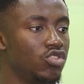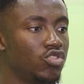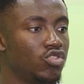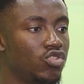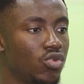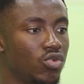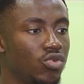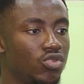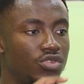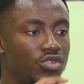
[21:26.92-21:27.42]

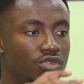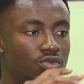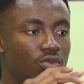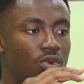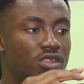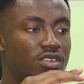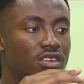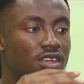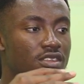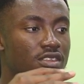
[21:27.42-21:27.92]
So
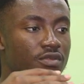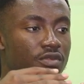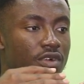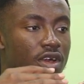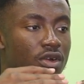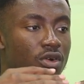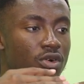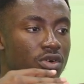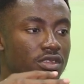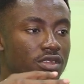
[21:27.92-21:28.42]
what
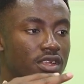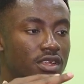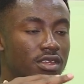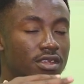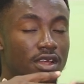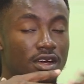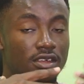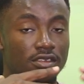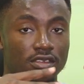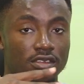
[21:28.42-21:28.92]
justify content
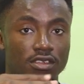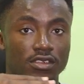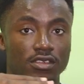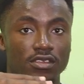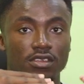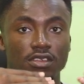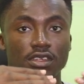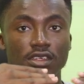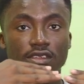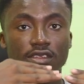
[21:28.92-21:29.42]
does
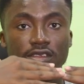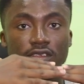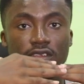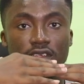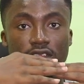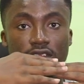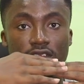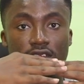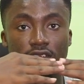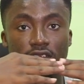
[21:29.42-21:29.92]
is it
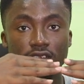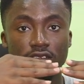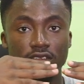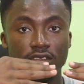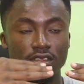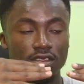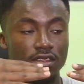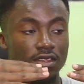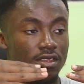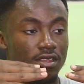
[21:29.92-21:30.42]
centers
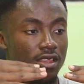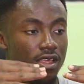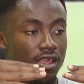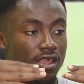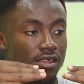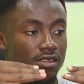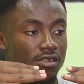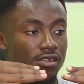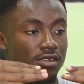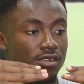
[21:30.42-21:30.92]
the
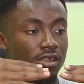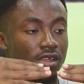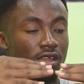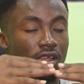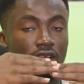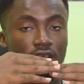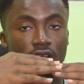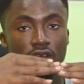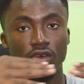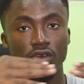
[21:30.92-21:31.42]
things
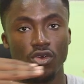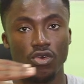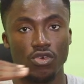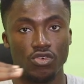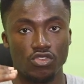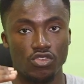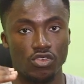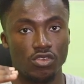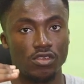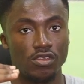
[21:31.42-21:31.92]

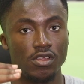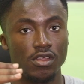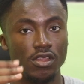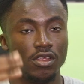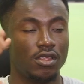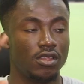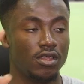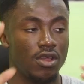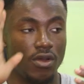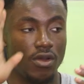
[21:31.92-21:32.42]

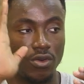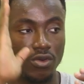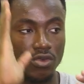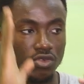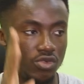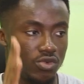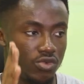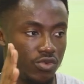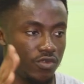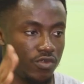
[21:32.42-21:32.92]
horizontally. Now I want
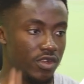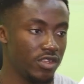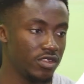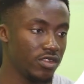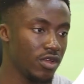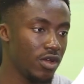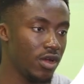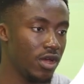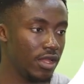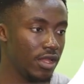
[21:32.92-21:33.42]
to do
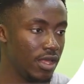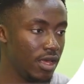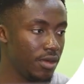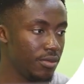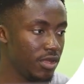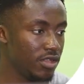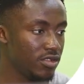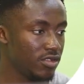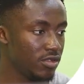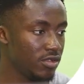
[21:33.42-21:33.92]
vertical
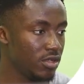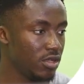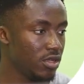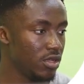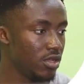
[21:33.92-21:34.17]
alignments,